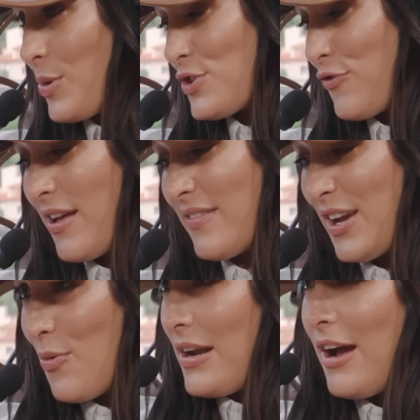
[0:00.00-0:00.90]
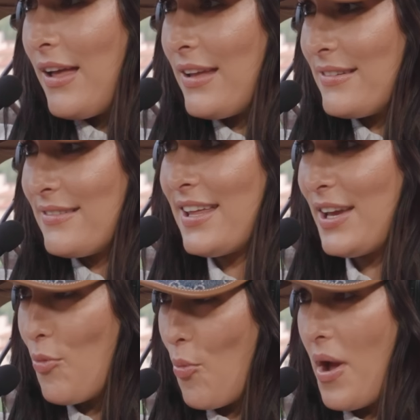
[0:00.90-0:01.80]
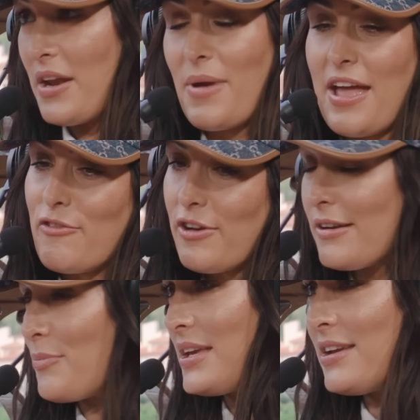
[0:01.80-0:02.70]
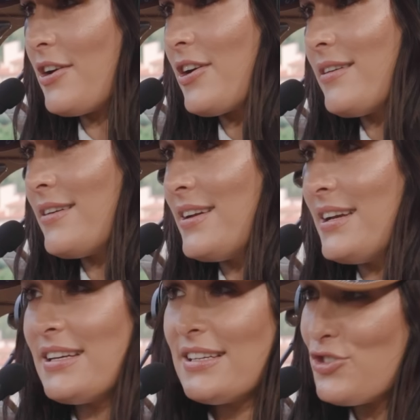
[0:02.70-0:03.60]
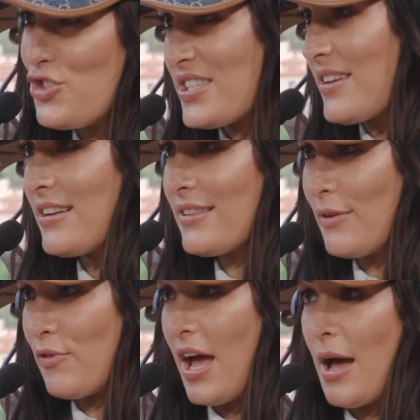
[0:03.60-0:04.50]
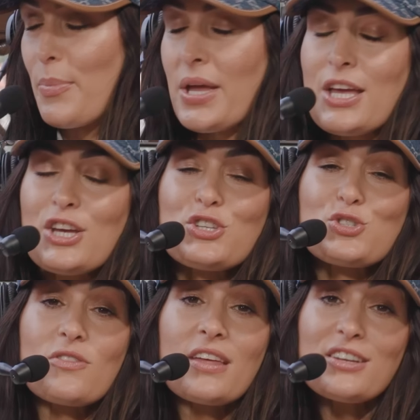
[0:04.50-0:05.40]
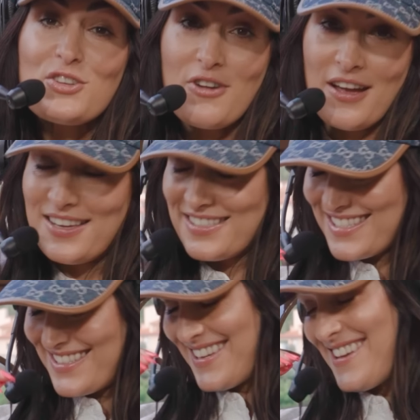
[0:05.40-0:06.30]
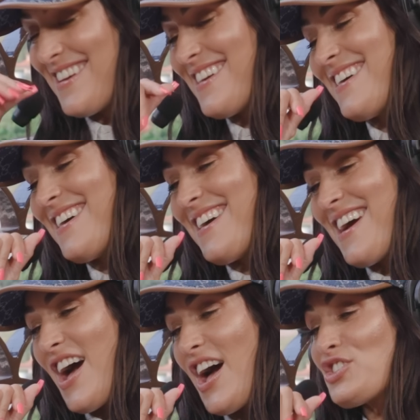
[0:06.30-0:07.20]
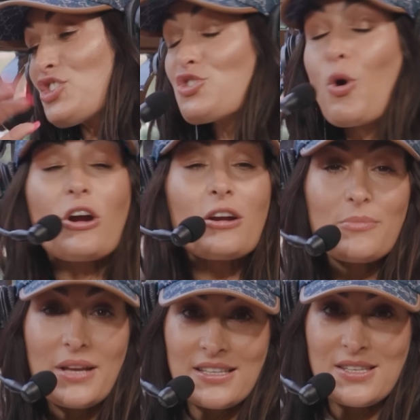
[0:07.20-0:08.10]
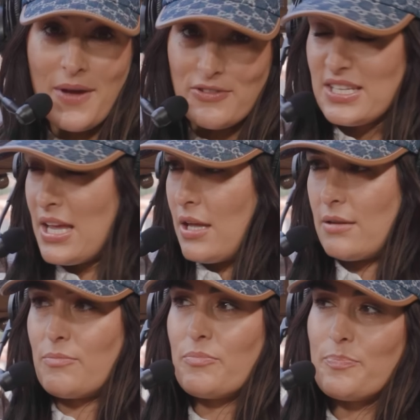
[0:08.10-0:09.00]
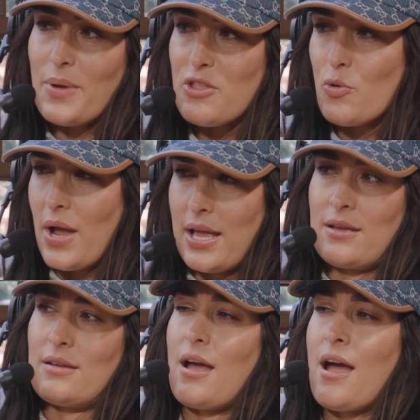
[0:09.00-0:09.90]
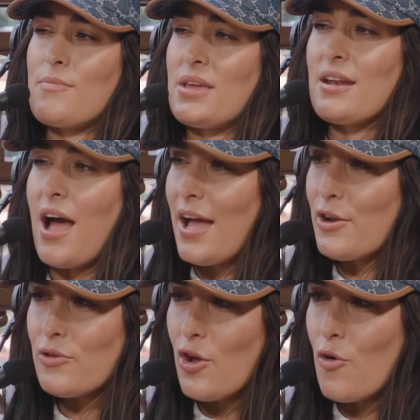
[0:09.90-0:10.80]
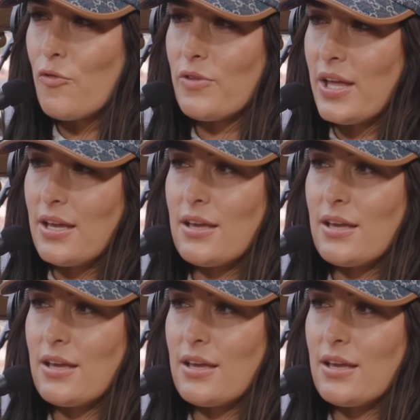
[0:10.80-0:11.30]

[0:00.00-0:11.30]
so much fun. Like, why not? Like, when am I ever going to be here? Just going to live it up. So then, you guys, a storm is about to hit, by the way. I mean, I don't know if